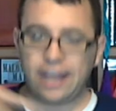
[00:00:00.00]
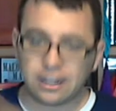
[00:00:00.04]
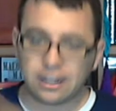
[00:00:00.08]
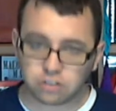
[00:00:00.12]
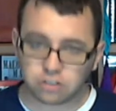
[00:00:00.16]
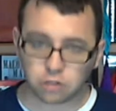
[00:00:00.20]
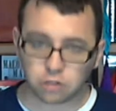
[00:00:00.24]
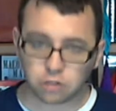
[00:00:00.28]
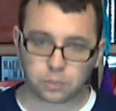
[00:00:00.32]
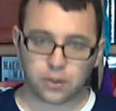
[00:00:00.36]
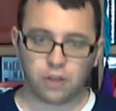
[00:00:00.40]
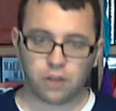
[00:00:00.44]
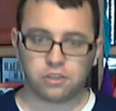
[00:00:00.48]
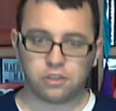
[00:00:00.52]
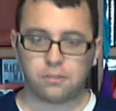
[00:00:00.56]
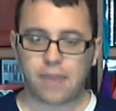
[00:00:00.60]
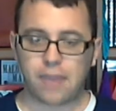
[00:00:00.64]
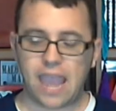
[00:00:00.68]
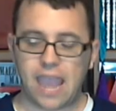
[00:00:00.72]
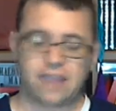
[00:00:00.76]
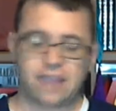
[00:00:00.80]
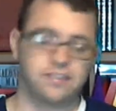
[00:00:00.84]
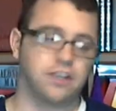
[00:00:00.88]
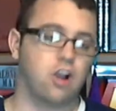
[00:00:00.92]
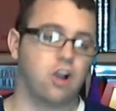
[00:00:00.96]
ants appear on the
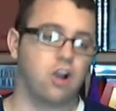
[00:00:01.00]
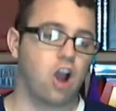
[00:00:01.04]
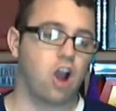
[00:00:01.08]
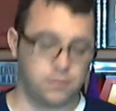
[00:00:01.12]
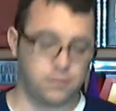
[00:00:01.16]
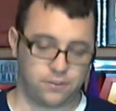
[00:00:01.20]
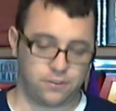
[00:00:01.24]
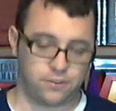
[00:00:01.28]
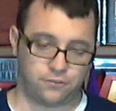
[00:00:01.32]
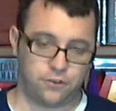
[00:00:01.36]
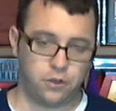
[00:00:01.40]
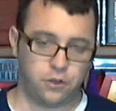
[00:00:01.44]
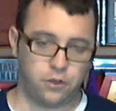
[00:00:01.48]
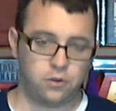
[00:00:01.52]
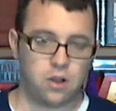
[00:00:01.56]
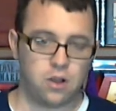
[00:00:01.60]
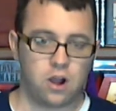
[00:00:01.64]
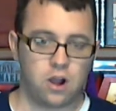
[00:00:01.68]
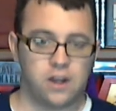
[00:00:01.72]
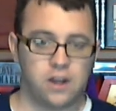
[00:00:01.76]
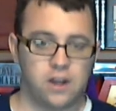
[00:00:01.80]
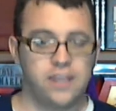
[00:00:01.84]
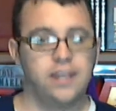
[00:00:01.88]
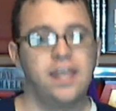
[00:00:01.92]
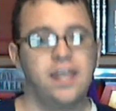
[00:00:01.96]
back of the card with the food
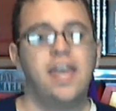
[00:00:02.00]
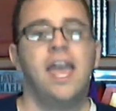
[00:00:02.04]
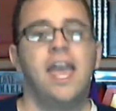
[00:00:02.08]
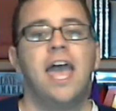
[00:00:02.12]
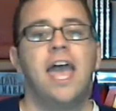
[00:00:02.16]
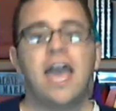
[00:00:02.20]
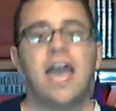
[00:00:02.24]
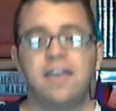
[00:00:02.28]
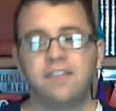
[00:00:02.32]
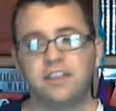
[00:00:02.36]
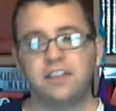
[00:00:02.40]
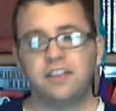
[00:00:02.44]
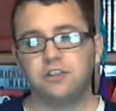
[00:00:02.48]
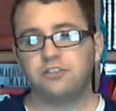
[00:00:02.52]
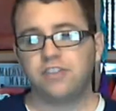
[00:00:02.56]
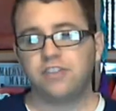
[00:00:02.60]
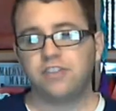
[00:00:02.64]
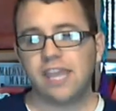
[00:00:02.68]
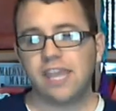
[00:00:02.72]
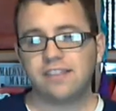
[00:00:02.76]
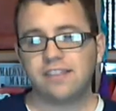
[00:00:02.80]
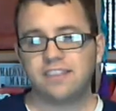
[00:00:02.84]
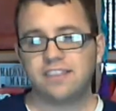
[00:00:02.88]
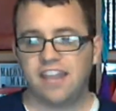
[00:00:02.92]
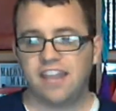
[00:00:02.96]
on it, and then you
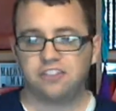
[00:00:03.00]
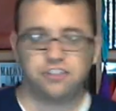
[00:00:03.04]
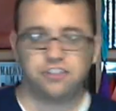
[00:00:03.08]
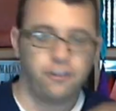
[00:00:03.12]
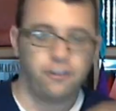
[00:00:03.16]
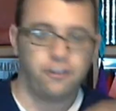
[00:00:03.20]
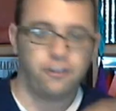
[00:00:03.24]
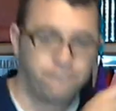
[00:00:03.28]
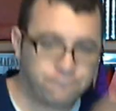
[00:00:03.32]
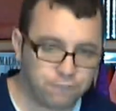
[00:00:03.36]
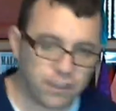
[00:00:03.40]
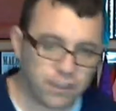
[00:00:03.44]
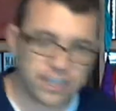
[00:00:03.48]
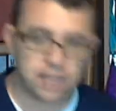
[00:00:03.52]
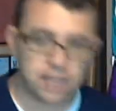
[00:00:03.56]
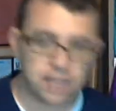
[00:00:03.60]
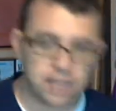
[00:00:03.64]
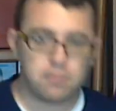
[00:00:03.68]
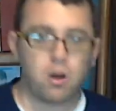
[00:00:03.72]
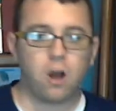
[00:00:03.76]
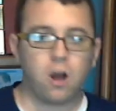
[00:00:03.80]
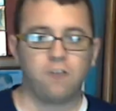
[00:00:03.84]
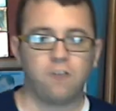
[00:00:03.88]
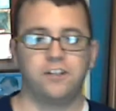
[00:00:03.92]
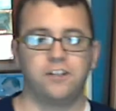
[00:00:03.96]
take the ants, you flick
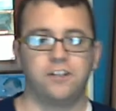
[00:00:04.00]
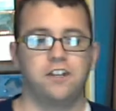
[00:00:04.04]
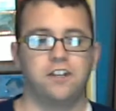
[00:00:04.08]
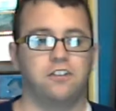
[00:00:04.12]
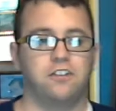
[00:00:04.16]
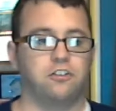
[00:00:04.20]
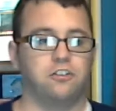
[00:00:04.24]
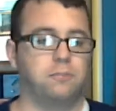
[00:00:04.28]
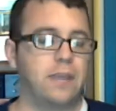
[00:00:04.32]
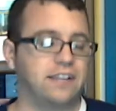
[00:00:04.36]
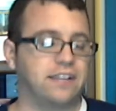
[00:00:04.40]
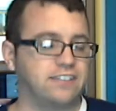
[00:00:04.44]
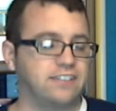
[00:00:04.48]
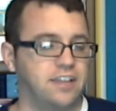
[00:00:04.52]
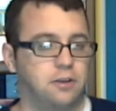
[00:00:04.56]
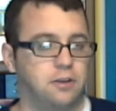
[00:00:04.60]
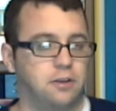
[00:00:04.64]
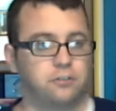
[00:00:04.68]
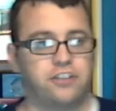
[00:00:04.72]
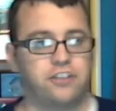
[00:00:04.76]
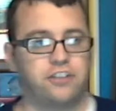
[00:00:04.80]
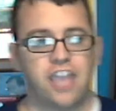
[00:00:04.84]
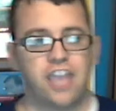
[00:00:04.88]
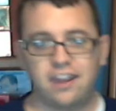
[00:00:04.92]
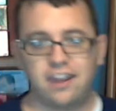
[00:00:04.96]
them off into the
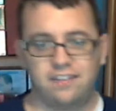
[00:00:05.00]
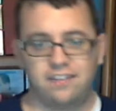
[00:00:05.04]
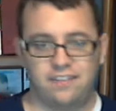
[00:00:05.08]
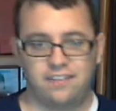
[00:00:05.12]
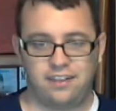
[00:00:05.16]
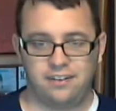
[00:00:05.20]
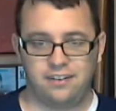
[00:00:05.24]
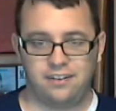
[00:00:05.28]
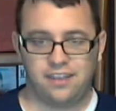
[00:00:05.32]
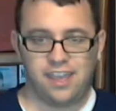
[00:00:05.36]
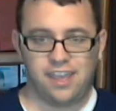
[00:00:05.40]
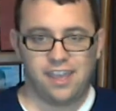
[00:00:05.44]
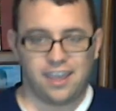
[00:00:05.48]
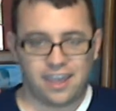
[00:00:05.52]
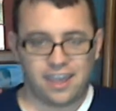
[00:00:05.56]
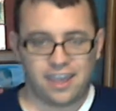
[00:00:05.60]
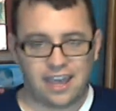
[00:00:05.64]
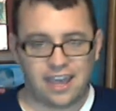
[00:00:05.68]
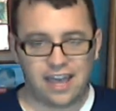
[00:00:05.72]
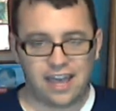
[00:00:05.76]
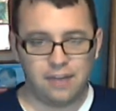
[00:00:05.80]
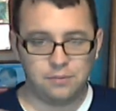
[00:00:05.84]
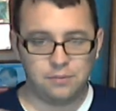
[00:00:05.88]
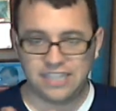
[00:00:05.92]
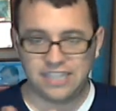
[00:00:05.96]
spectator's hand, and then
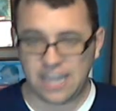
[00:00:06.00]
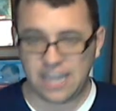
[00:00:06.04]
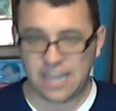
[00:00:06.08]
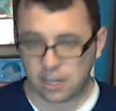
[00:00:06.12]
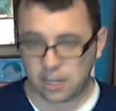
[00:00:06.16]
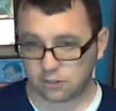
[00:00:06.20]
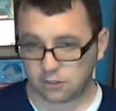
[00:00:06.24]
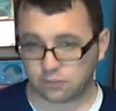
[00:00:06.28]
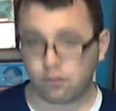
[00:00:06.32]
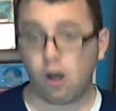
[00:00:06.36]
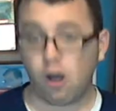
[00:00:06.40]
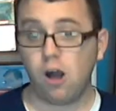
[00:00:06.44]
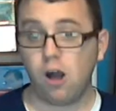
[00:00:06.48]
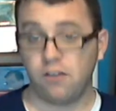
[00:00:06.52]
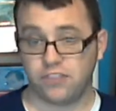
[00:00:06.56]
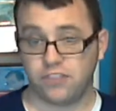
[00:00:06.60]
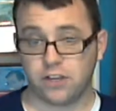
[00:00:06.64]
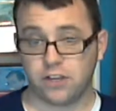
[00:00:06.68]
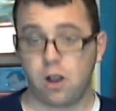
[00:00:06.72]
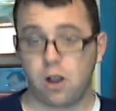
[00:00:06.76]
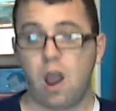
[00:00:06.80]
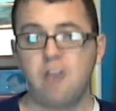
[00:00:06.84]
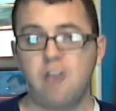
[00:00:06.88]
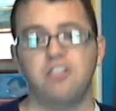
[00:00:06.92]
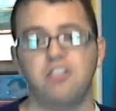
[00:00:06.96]
when the ants fall off
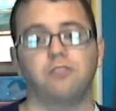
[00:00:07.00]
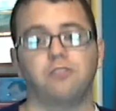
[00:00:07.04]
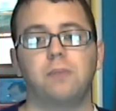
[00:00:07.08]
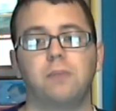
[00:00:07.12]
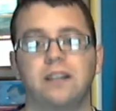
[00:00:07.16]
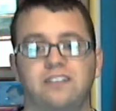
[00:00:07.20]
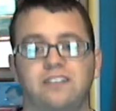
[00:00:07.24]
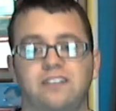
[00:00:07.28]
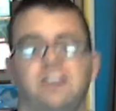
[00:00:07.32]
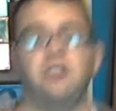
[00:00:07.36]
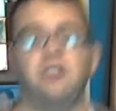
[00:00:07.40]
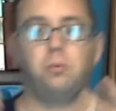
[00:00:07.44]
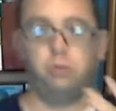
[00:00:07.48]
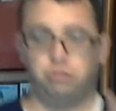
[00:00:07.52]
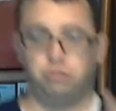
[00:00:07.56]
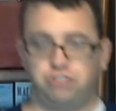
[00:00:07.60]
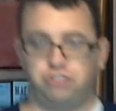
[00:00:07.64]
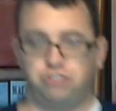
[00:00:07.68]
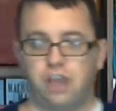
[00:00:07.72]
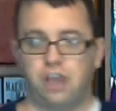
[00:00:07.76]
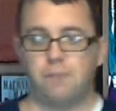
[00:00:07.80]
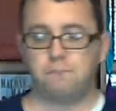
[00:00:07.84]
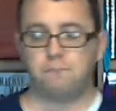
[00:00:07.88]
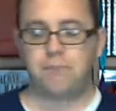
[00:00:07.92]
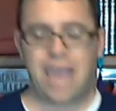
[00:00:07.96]
the card, the spectator will
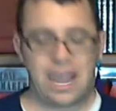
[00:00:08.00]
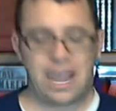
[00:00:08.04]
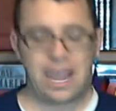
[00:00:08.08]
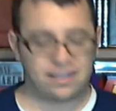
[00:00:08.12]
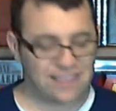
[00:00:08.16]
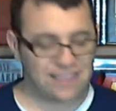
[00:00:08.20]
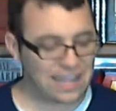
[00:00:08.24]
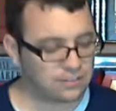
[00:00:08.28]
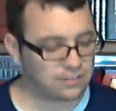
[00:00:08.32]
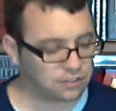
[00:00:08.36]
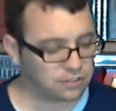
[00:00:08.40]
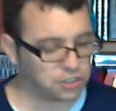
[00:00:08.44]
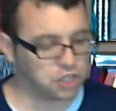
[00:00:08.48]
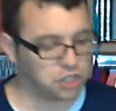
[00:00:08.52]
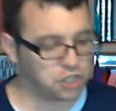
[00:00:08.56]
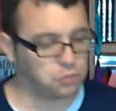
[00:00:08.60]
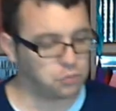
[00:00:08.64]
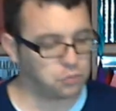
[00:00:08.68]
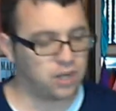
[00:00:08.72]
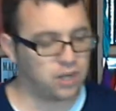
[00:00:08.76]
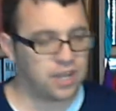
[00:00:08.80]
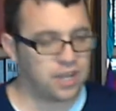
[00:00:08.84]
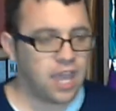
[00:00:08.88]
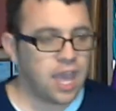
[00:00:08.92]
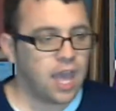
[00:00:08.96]
jump back. That's a good
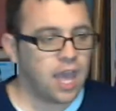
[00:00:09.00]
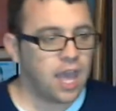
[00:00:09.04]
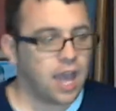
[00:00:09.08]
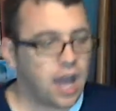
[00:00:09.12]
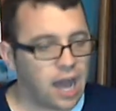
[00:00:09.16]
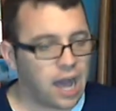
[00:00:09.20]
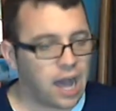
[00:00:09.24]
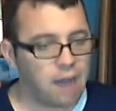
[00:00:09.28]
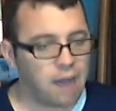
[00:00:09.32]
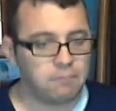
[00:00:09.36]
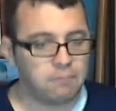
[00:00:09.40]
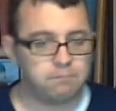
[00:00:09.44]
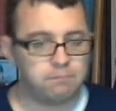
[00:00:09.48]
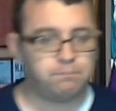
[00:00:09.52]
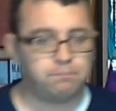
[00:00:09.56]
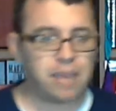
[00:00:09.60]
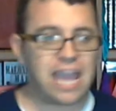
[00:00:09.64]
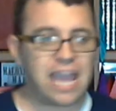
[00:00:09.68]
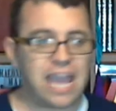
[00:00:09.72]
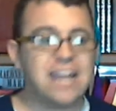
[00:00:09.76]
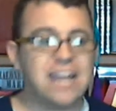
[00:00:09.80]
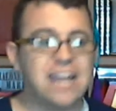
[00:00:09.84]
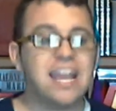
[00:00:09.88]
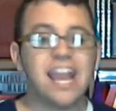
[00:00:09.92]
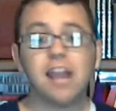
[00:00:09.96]
one.
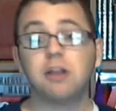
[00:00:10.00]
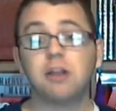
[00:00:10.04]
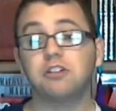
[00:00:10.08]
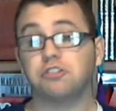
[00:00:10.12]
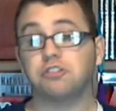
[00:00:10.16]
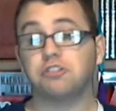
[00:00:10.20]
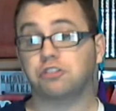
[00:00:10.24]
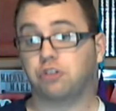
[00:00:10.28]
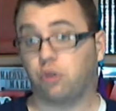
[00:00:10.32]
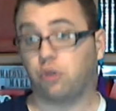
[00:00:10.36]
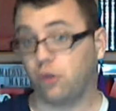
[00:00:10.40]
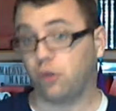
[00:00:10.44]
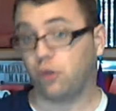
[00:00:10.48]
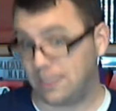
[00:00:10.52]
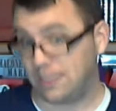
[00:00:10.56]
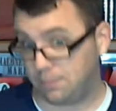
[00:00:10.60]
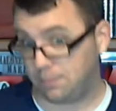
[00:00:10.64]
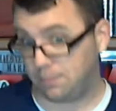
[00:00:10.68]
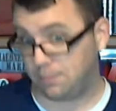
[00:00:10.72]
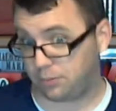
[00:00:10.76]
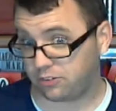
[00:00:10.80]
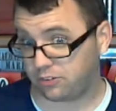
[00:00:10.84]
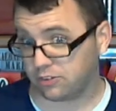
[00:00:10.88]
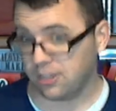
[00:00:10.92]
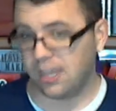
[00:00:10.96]
Ben Harris
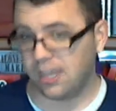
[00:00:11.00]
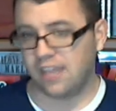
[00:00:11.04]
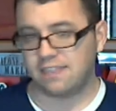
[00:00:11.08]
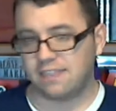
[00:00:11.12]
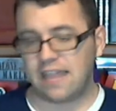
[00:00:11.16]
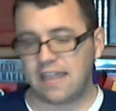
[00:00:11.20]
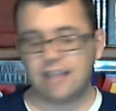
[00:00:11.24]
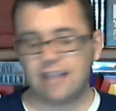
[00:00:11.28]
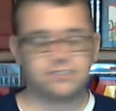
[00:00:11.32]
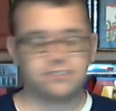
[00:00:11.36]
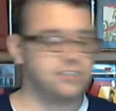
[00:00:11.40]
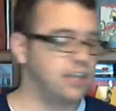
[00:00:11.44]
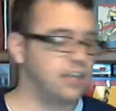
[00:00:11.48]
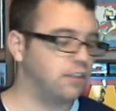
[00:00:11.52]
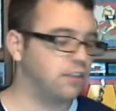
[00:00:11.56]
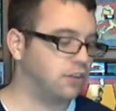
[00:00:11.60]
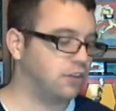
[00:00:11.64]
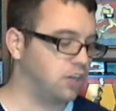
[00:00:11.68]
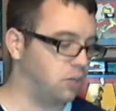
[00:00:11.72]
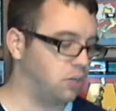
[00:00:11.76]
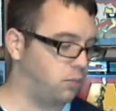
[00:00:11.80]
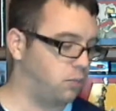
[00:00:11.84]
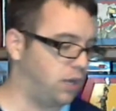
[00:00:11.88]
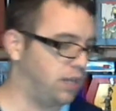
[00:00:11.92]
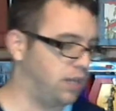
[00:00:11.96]
Creeps. That's
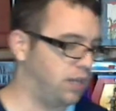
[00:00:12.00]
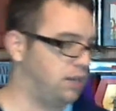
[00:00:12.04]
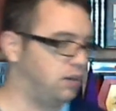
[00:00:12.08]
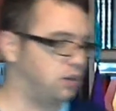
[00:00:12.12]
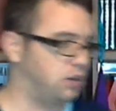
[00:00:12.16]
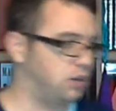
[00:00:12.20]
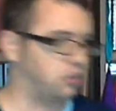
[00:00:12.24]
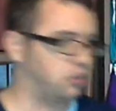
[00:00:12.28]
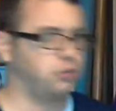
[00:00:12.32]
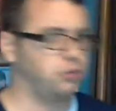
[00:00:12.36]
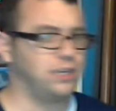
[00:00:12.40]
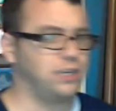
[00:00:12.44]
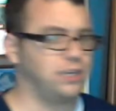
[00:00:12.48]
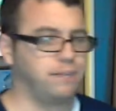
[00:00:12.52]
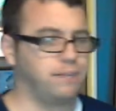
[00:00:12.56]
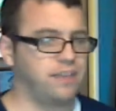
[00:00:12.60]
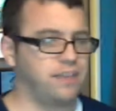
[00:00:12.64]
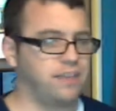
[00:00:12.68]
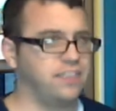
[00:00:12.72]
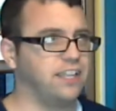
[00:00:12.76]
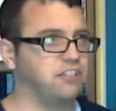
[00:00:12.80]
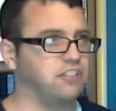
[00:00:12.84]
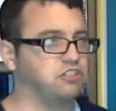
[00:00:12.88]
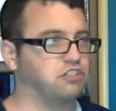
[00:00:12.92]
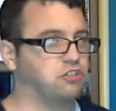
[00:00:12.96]
another good one. Or Creep.
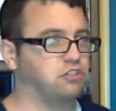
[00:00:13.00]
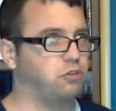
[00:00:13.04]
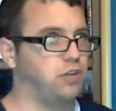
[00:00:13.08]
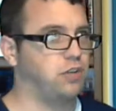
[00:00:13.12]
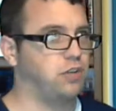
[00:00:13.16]
I think it's